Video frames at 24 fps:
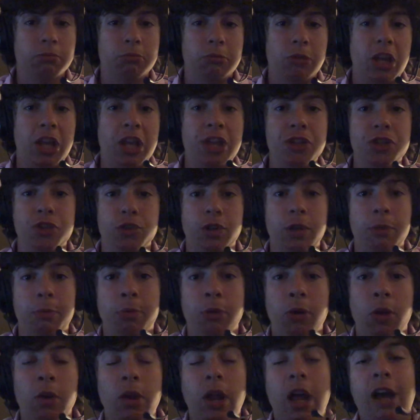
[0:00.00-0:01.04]
injury
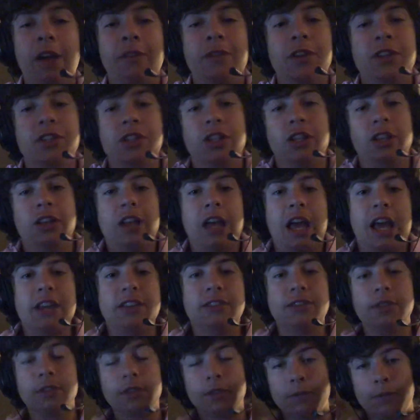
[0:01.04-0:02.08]
prone, obviously the
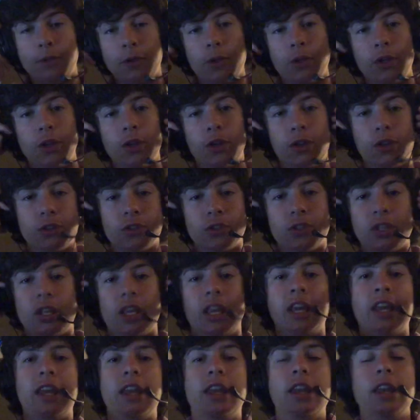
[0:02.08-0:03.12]
last few years
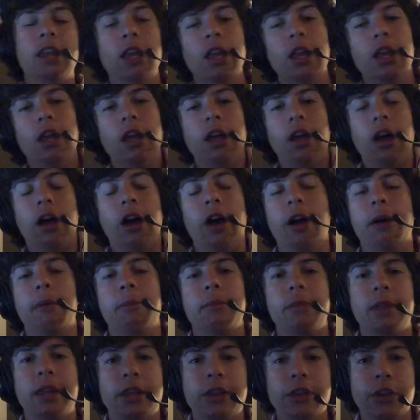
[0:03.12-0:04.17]
in
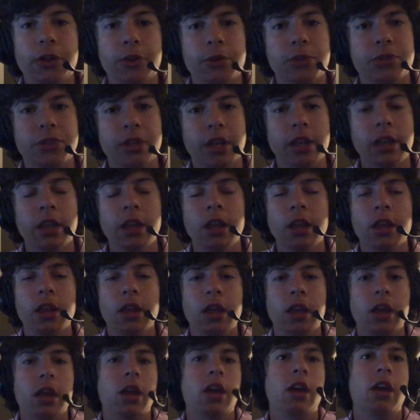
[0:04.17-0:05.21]
Houston.
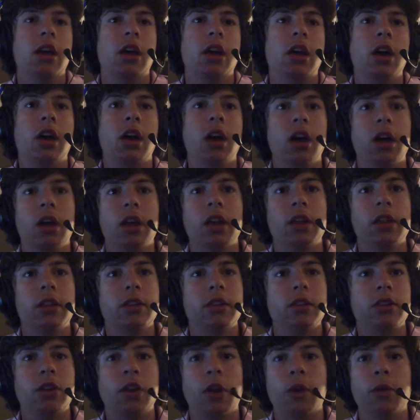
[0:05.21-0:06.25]

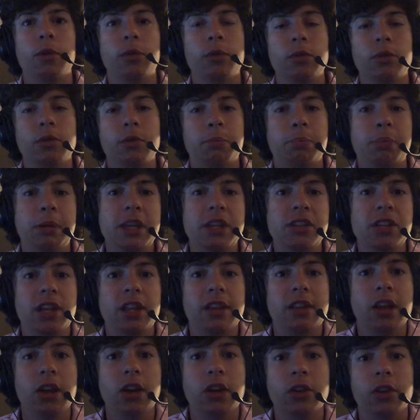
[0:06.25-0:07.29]
PJ
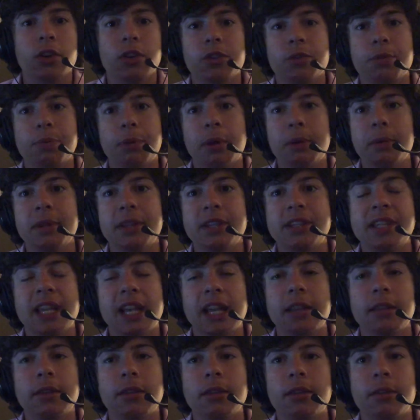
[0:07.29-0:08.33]
Tucker is probably the
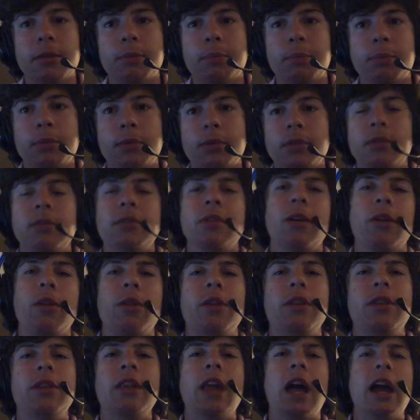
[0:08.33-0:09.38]
second. No,
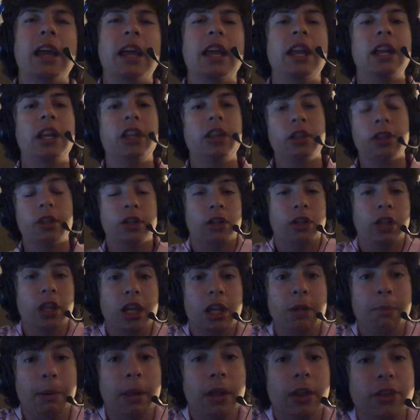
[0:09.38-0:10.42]
not counting Clint
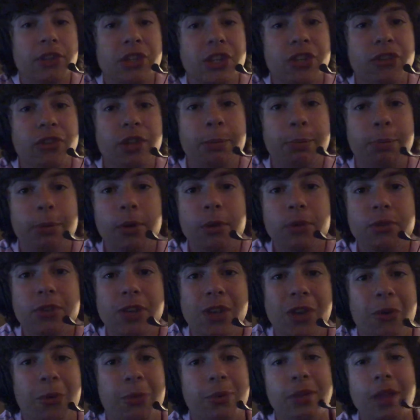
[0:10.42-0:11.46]
Capella's injury prone
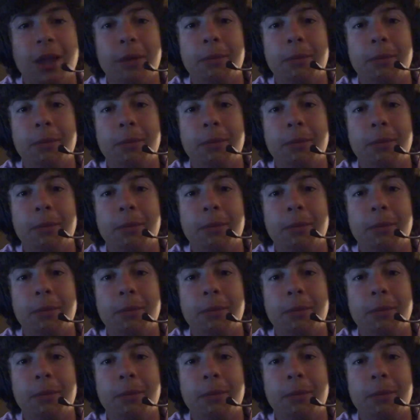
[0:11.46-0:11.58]
too.